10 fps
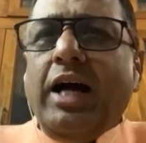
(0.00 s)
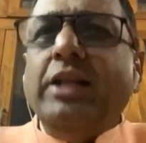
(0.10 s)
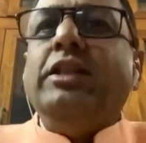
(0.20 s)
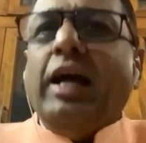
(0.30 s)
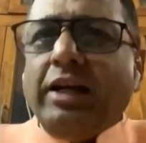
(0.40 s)

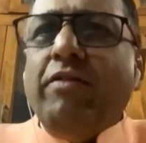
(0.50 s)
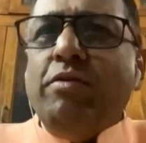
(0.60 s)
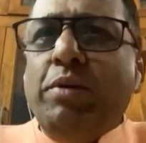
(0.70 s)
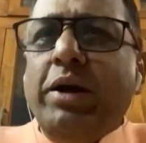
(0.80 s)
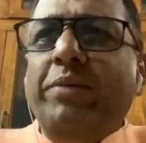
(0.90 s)
I thank
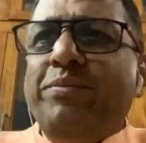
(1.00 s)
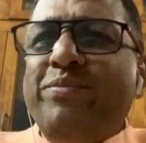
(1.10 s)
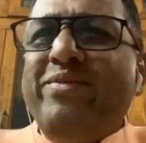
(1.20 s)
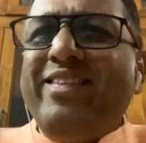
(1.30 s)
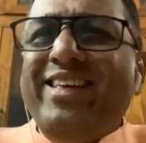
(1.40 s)
everybody
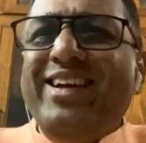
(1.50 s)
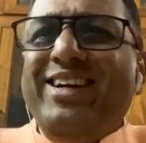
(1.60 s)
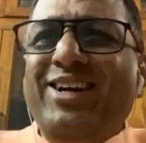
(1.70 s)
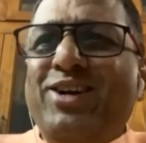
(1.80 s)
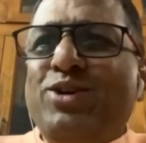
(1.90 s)

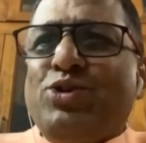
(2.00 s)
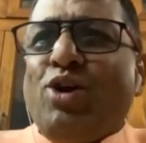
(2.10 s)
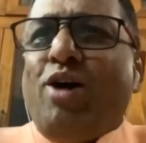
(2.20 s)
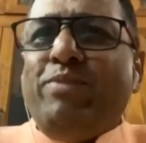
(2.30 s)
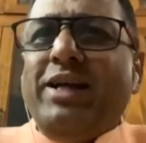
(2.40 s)
to
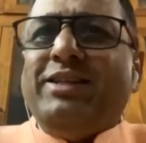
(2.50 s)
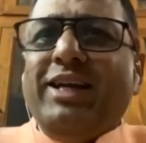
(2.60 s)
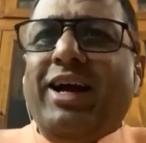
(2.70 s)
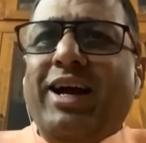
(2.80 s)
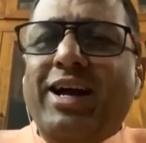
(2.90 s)
stop
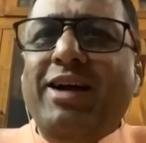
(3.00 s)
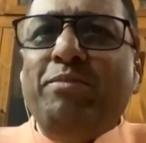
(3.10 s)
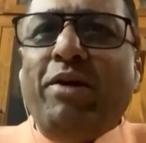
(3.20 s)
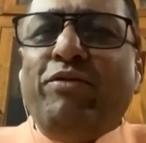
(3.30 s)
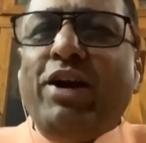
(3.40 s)
as
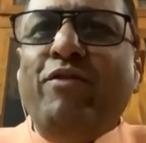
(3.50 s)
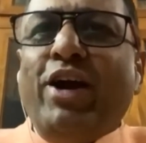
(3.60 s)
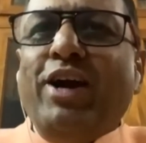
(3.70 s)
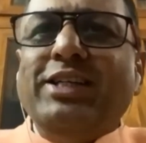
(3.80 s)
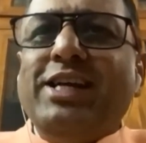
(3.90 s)
my friend
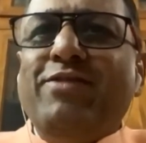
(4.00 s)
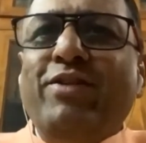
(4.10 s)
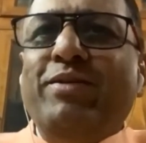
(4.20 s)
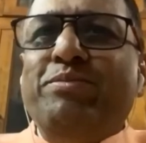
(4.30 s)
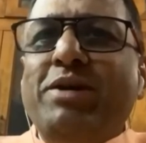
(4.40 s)
Vikas said
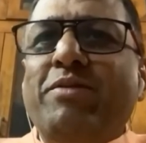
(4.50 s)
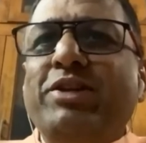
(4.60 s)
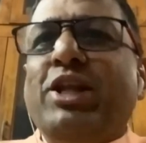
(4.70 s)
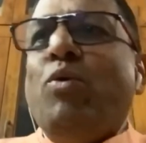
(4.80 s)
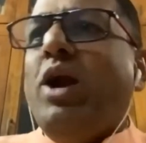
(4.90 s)
will
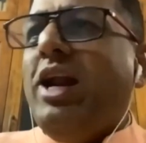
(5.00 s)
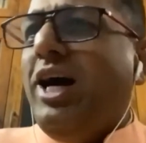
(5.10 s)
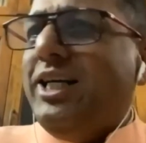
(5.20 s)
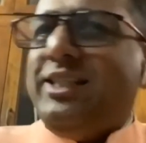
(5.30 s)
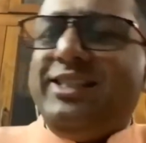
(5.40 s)
within 1
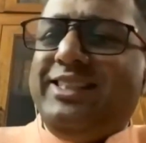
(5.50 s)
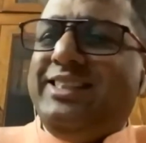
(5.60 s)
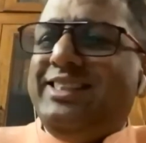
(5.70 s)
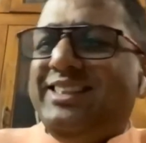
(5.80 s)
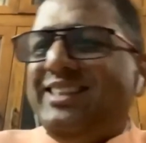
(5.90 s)
hour.
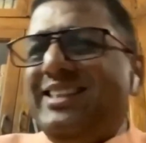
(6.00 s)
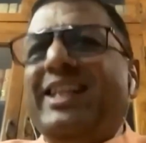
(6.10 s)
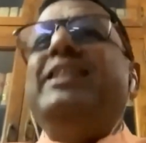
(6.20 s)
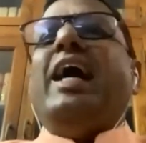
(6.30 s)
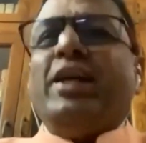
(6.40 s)

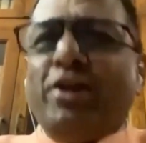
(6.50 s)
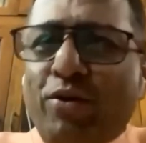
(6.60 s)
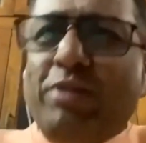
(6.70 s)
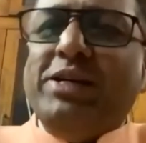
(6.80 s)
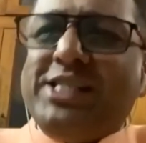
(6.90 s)
Thank
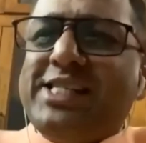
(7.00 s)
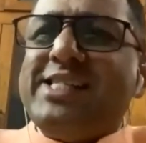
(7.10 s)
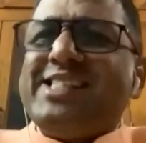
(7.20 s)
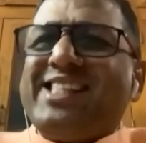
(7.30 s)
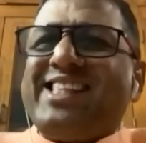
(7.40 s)
you very much.